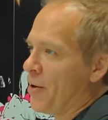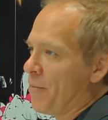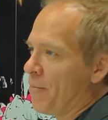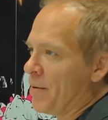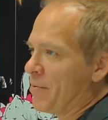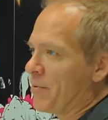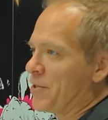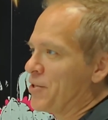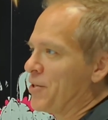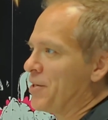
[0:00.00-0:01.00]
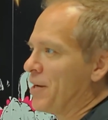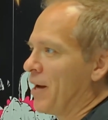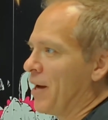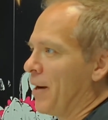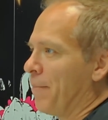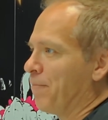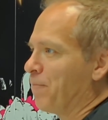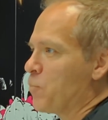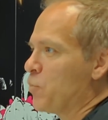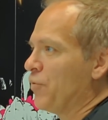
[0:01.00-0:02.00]
maybe we should
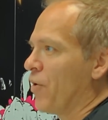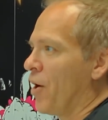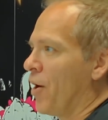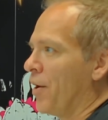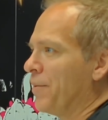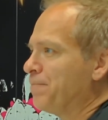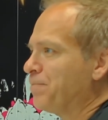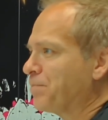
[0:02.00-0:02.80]
move on.